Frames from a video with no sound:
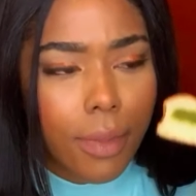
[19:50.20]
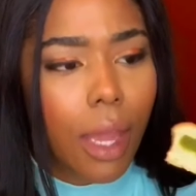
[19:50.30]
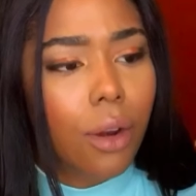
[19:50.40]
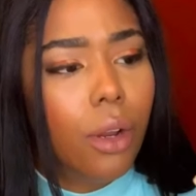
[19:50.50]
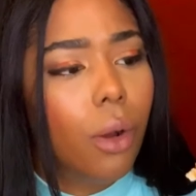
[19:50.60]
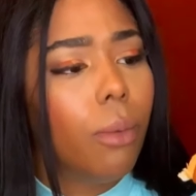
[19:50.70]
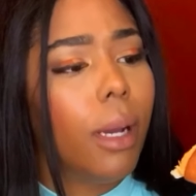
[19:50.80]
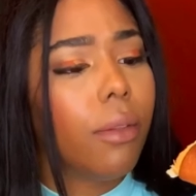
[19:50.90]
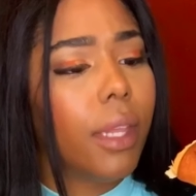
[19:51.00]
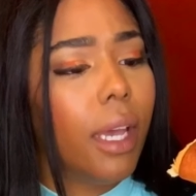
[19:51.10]
I don't know
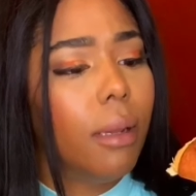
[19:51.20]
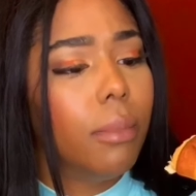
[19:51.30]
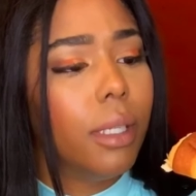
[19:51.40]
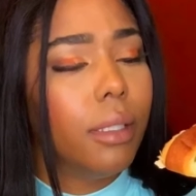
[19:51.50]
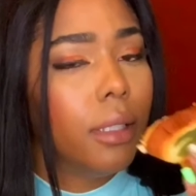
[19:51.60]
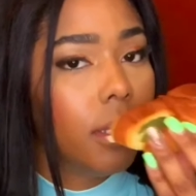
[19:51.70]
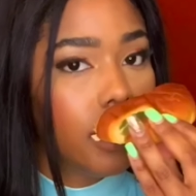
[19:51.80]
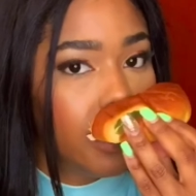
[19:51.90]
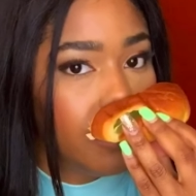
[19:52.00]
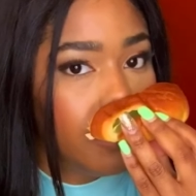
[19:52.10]
about that, but
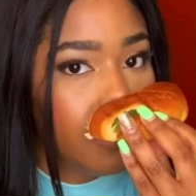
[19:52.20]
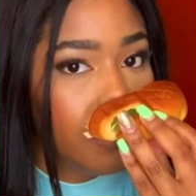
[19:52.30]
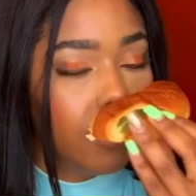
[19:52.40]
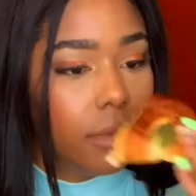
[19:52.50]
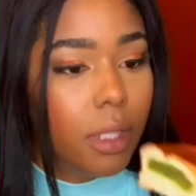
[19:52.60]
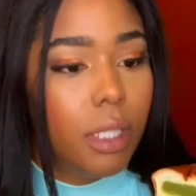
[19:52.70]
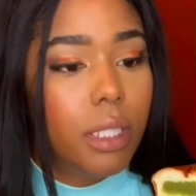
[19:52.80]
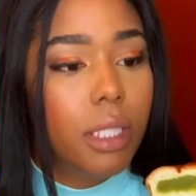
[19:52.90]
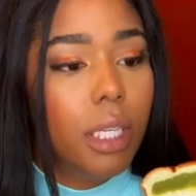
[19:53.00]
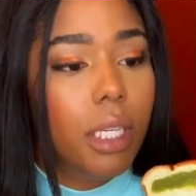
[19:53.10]

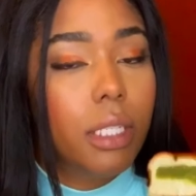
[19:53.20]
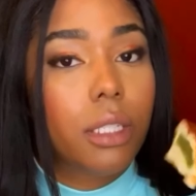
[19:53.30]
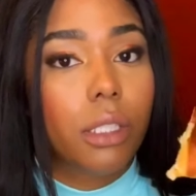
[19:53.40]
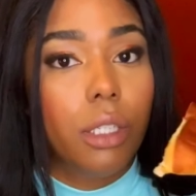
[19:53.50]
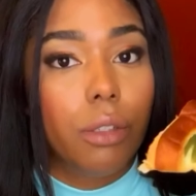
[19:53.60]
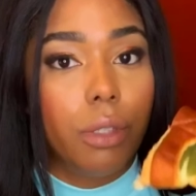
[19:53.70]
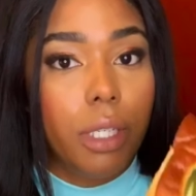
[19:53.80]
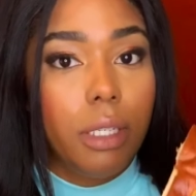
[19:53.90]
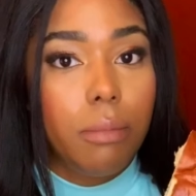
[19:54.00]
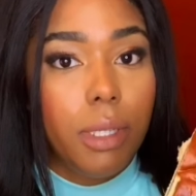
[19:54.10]
this is the
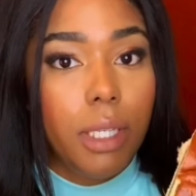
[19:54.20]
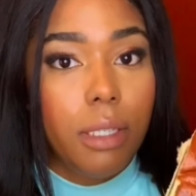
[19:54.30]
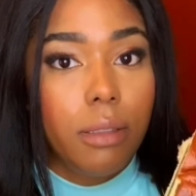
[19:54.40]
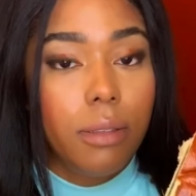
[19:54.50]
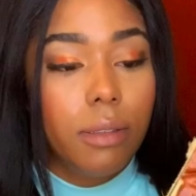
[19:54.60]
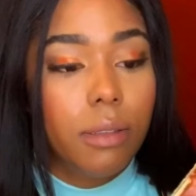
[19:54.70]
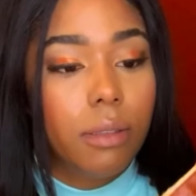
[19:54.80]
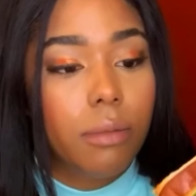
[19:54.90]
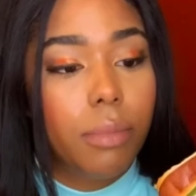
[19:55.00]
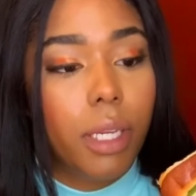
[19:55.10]
green bean
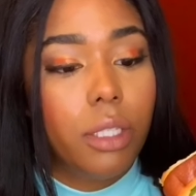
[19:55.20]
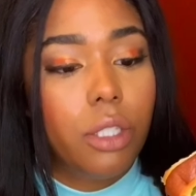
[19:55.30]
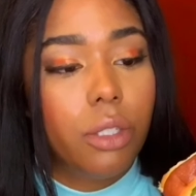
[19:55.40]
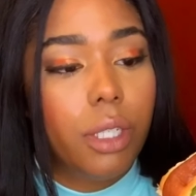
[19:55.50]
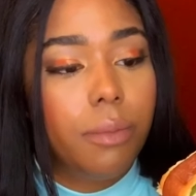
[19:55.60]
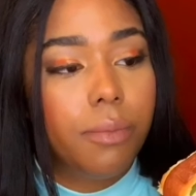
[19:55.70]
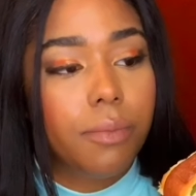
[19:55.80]
pastry.